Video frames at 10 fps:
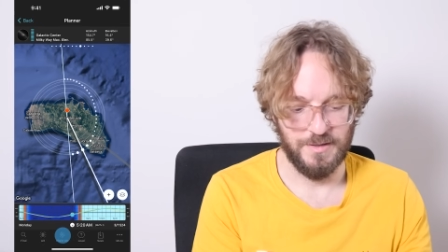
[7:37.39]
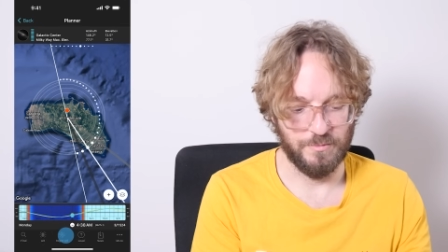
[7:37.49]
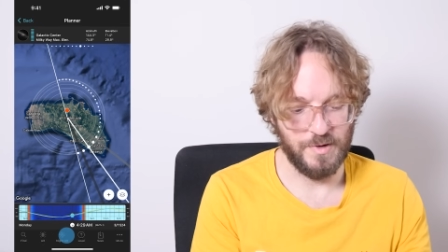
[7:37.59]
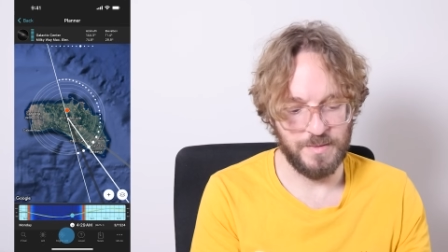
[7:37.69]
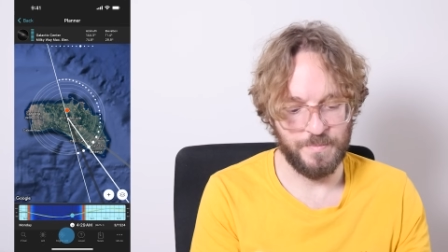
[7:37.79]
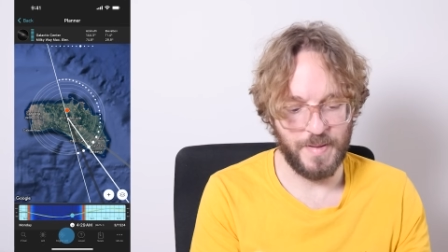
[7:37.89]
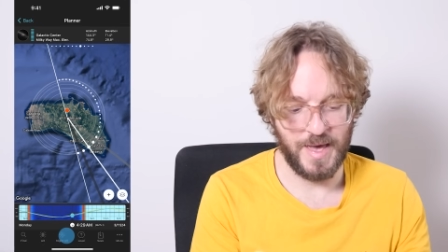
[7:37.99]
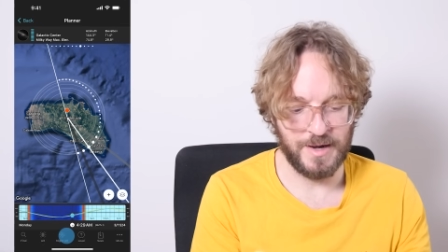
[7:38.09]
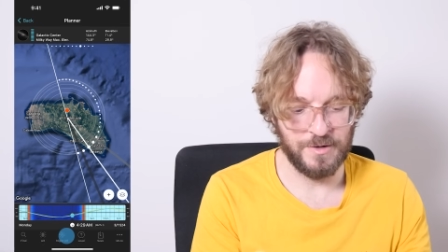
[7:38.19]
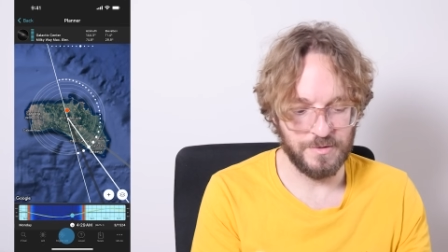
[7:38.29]
Great
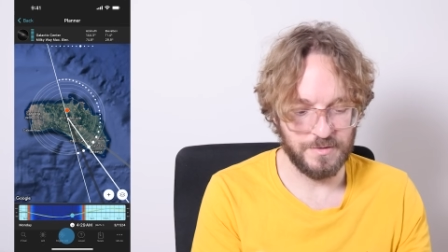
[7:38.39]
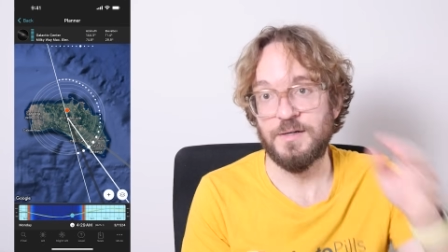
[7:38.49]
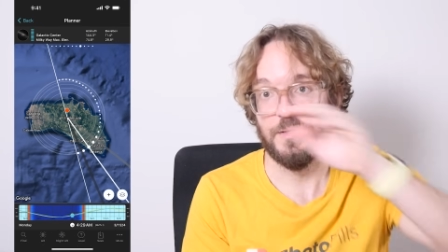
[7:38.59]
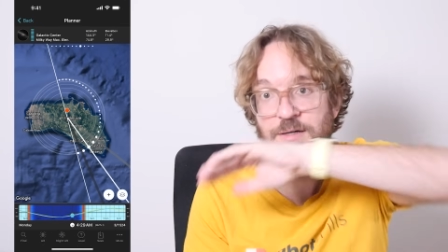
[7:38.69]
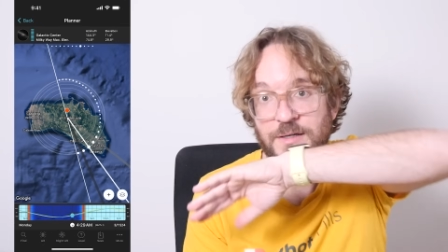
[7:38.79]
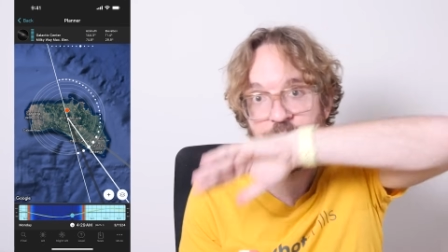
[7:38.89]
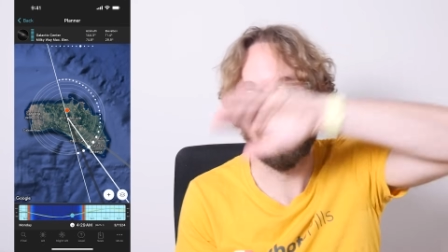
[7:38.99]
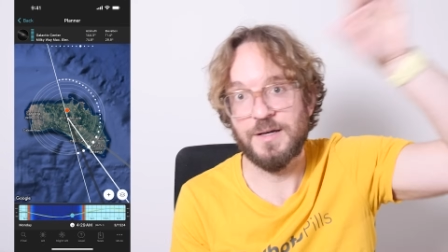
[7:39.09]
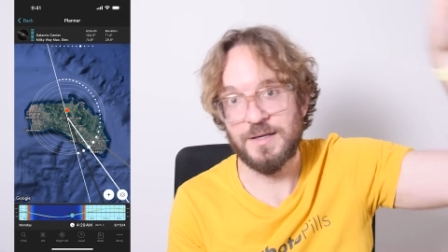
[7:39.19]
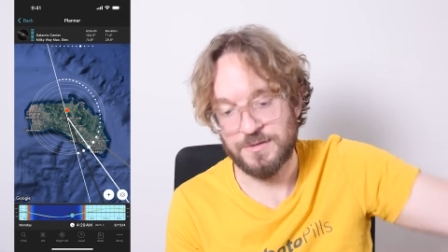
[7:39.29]
panel,
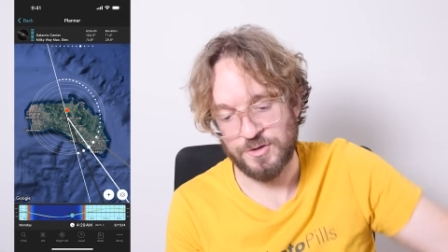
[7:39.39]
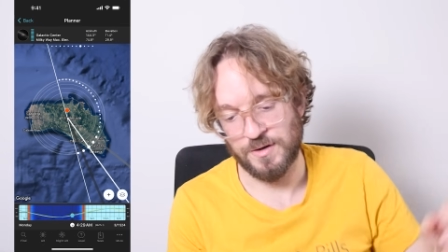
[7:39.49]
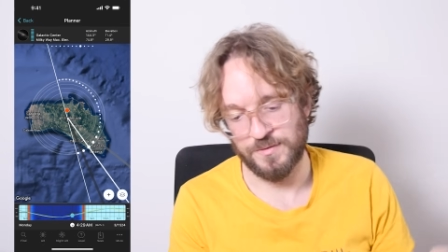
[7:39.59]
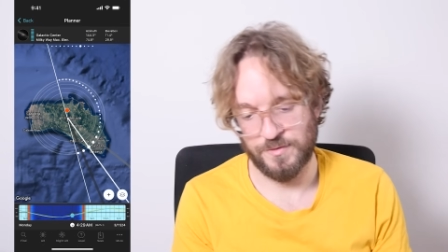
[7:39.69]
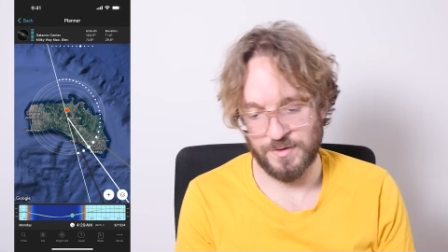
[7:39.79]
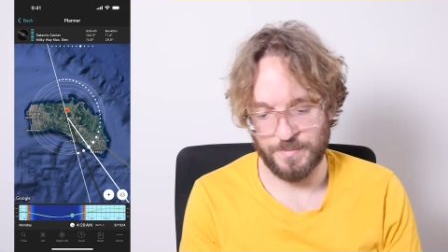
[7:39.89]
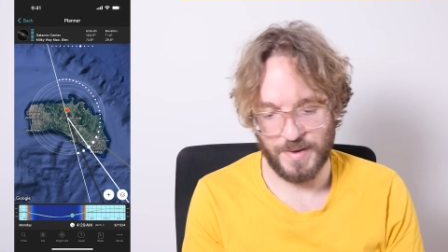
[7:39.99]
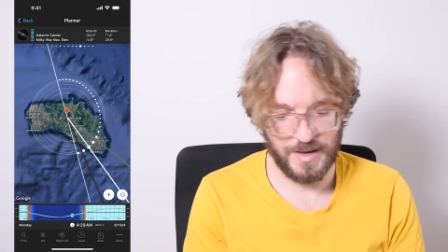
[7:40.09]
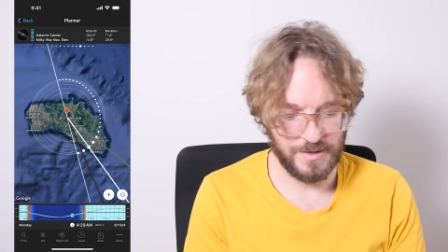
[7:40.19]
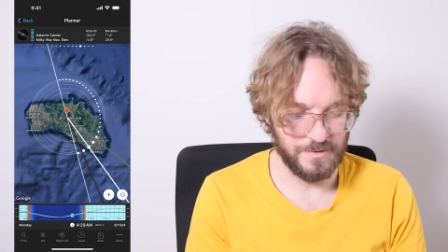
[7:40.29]
great shot for a
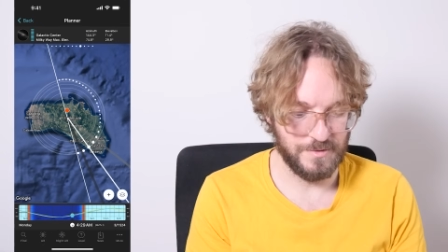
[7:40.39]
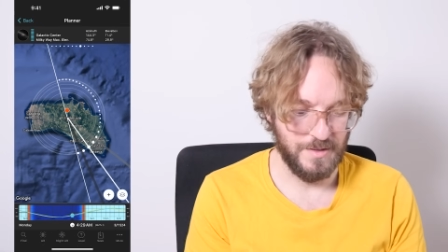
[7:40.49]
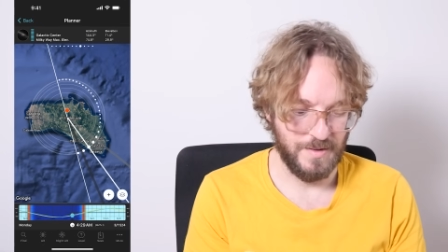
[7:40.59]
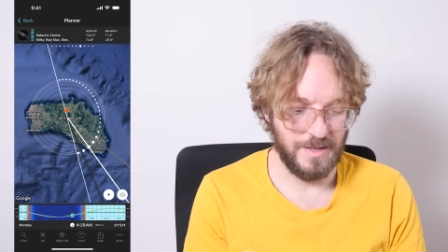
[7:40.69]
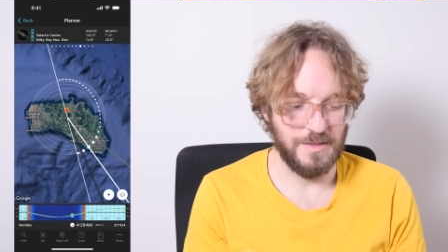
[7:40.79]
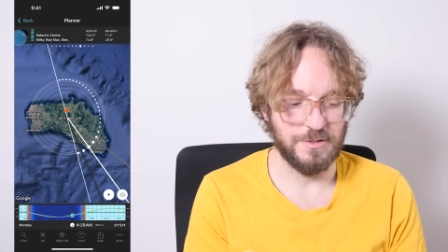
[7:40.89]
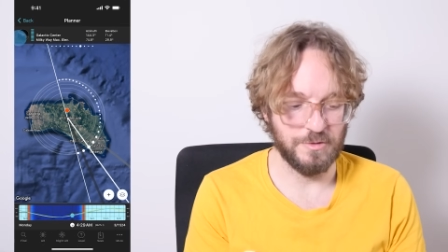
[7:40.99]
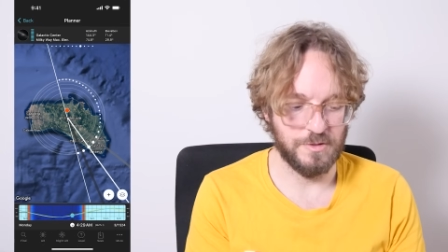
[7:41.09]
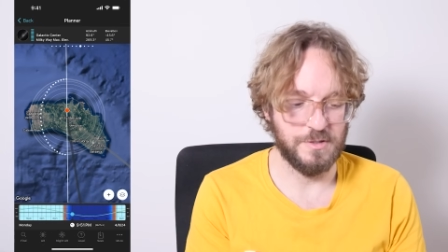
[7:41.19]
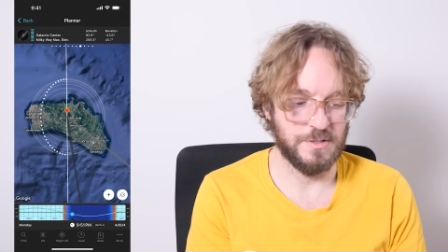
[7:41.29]
panel, and this
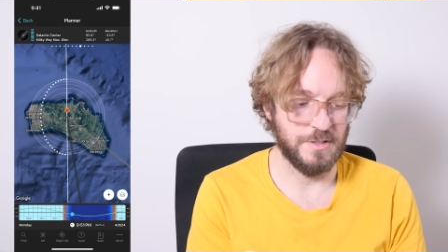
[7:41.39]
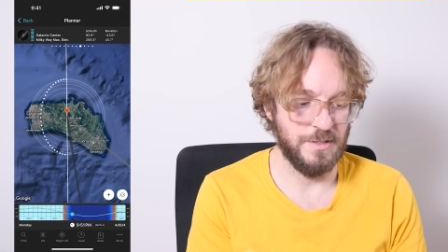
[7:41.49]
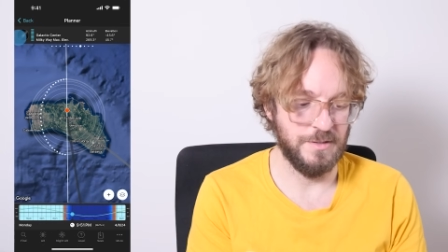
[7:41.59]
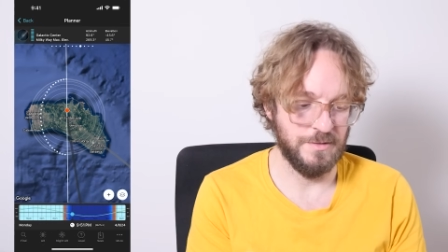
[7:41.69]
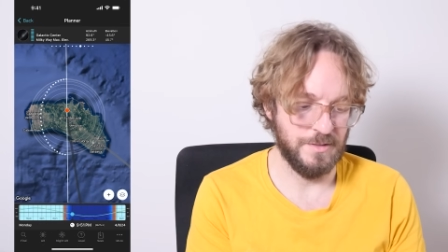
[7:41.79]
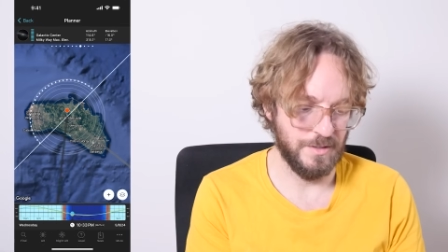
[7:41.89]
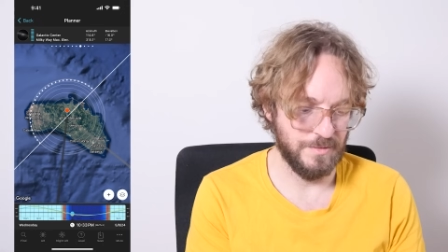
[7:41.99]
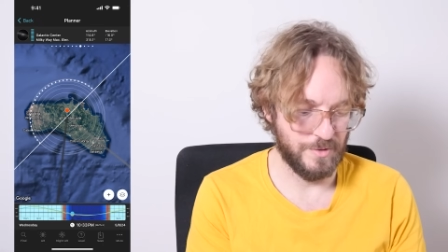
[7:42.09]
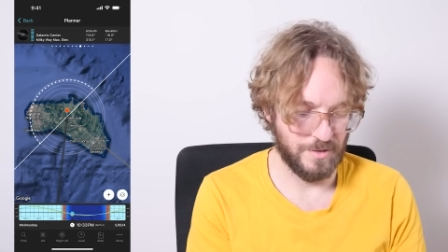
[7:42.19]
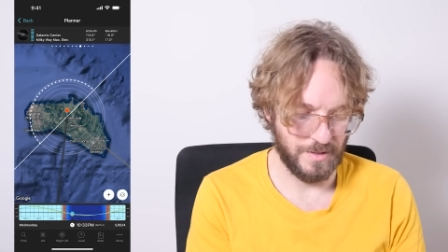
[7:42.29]
occurs
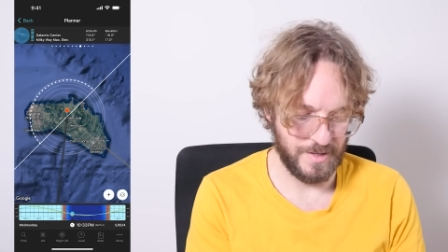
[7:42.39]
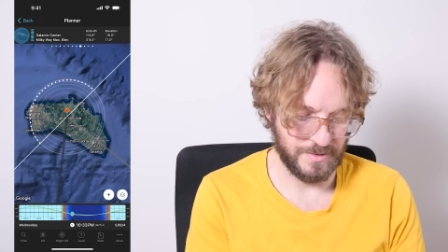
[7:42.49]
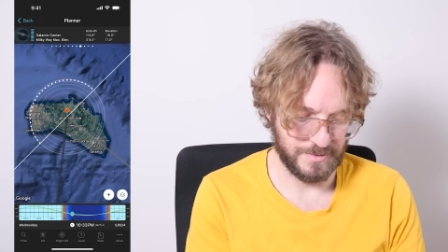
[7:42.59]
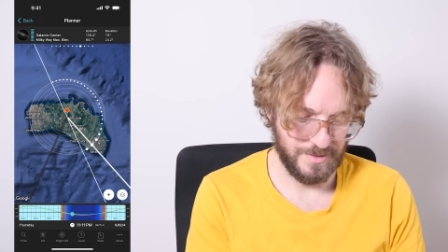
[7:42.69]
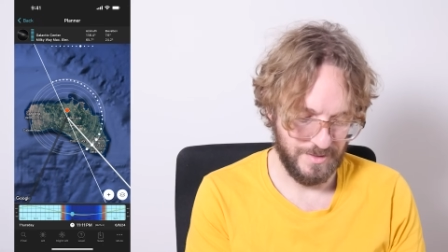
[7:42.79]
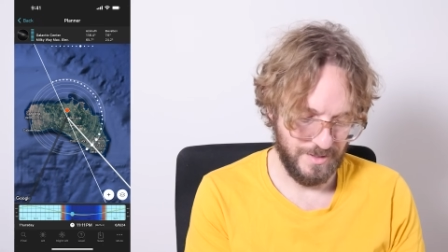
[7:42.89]
until more or less